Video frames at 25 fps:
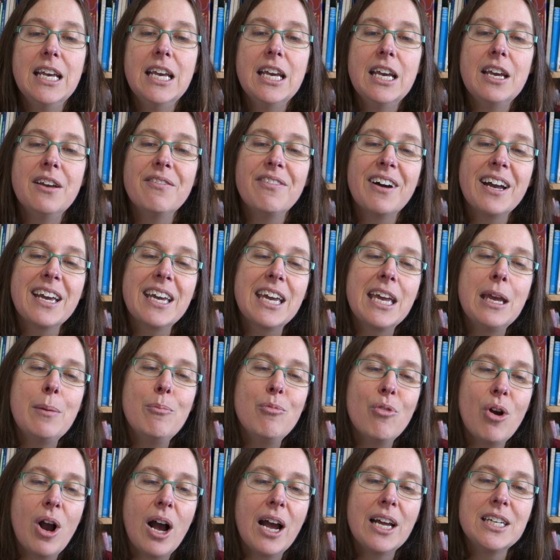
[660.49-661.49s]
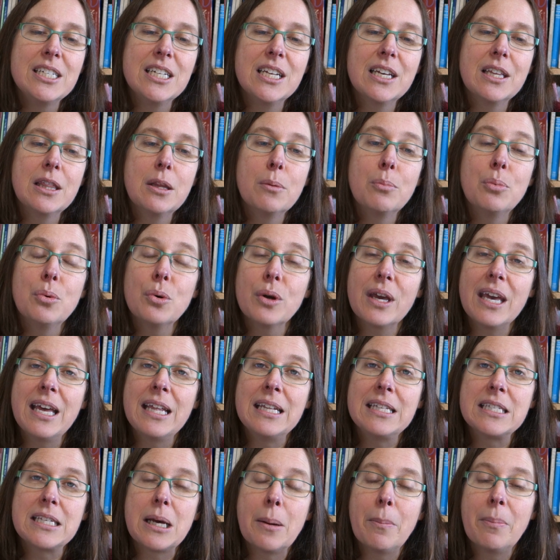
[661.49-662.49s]
If I keep writing and the book
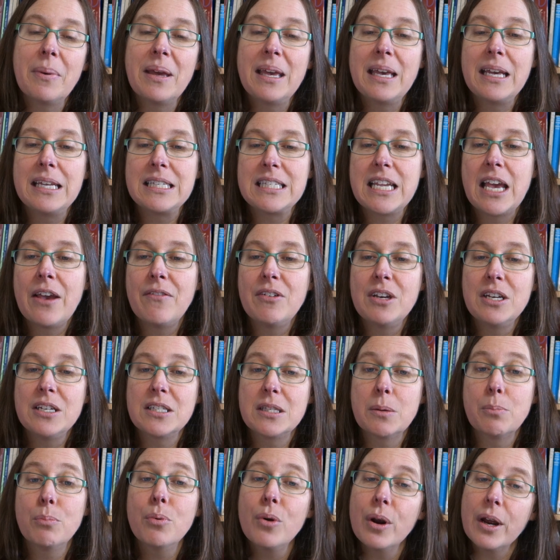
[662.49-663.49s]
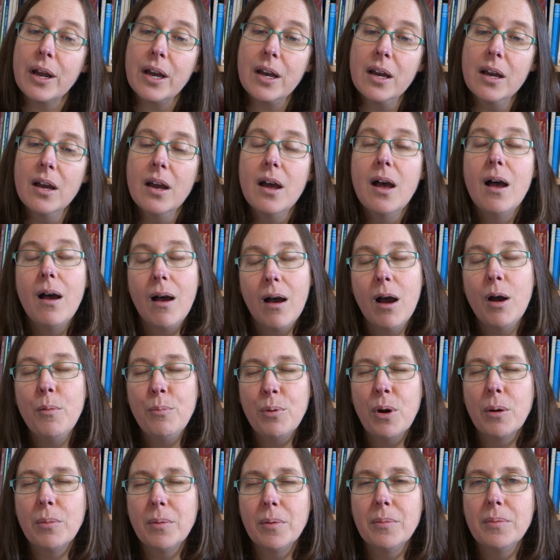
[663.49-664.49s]
ends up being as heavy as a brick, I'll
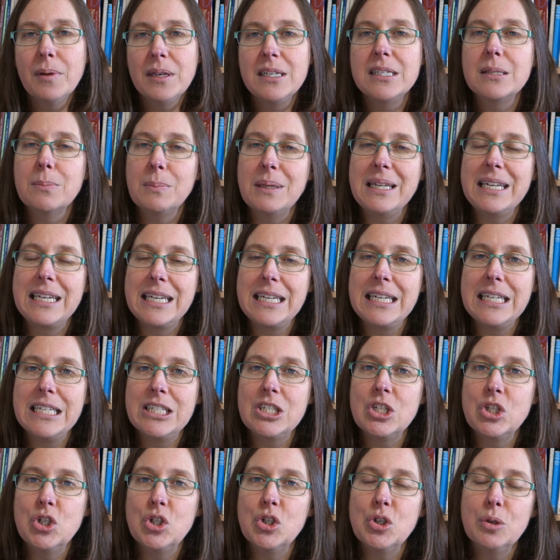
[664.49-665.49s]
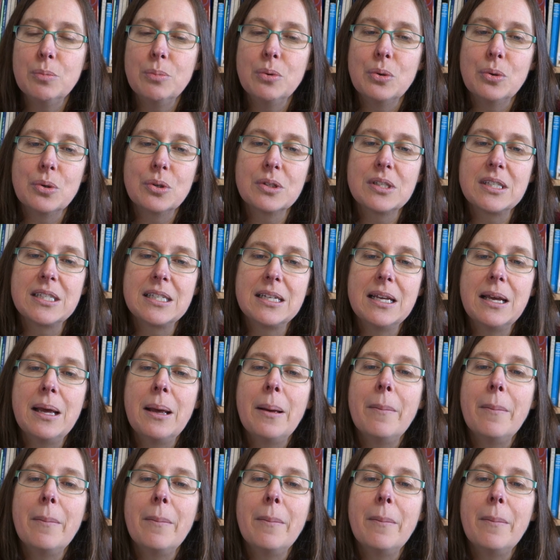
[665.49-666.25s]
probably split it into 2 books.